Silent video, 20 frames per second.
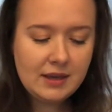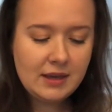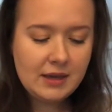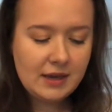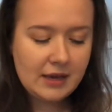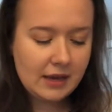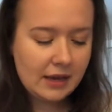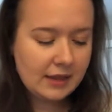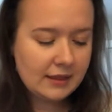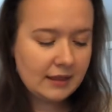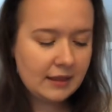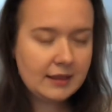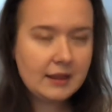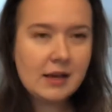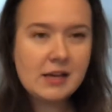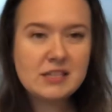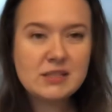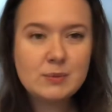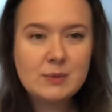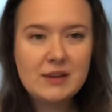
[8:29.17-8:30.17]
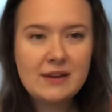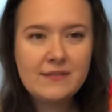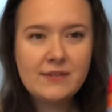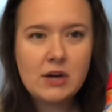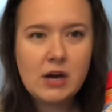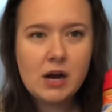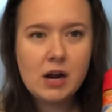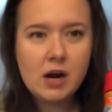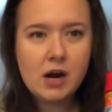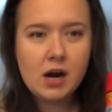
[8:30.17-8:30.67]
And then last we have
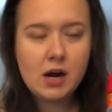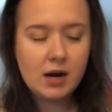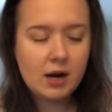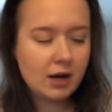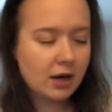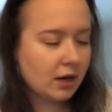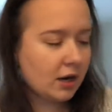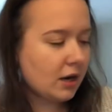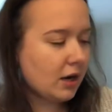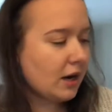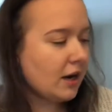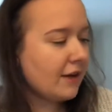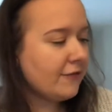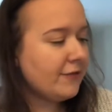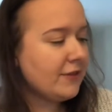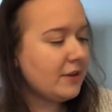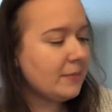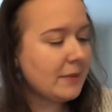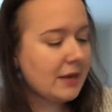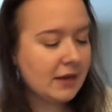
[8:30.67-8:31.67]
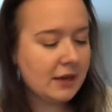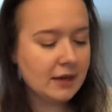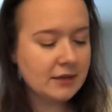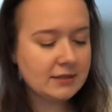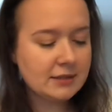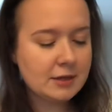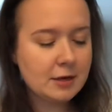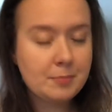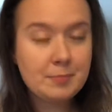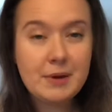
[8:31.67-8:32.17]
got our Coffee
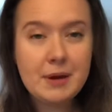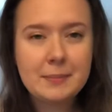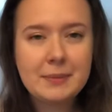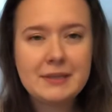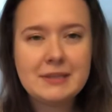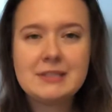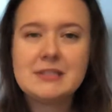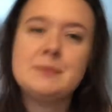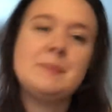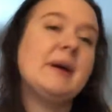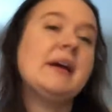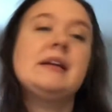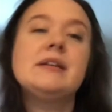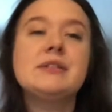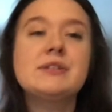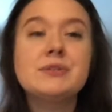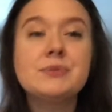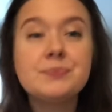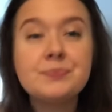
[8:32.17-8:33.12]
Mate Pumpkin Spice.